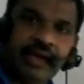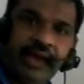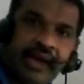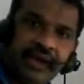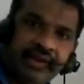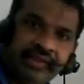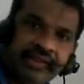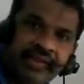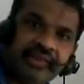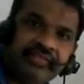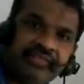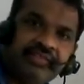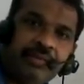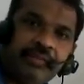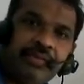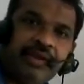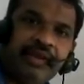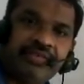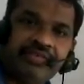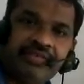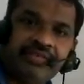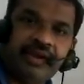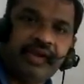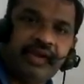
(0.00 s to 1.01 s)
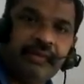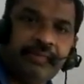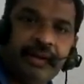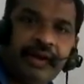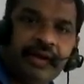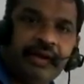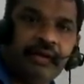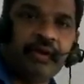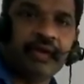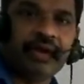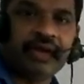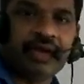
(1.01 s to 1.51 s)
at the examination,
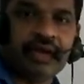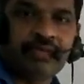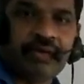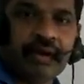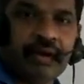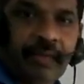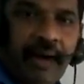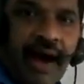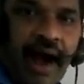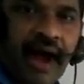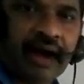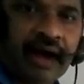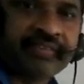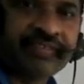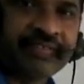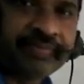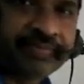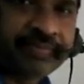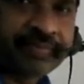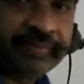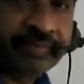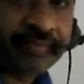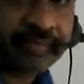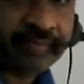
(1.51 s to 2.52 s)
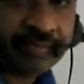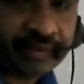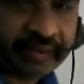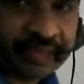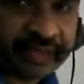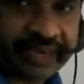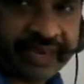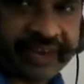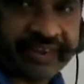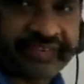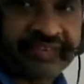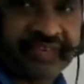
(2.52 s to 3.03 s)
depending on given marks for
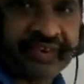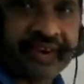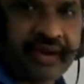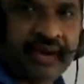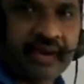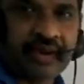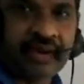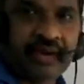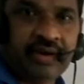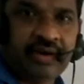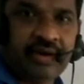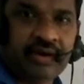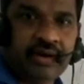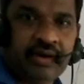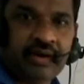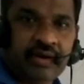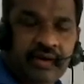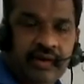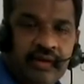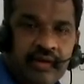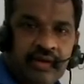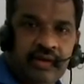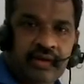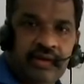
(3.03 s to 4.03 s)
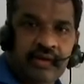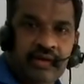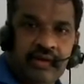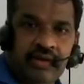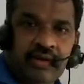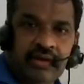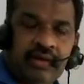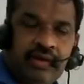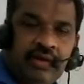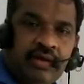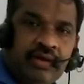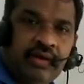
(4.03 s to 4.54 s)
the question,
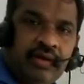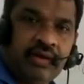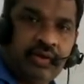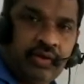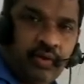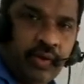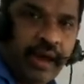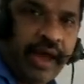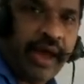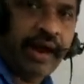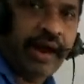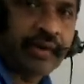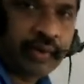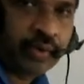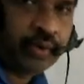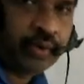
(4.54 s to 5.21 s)
you have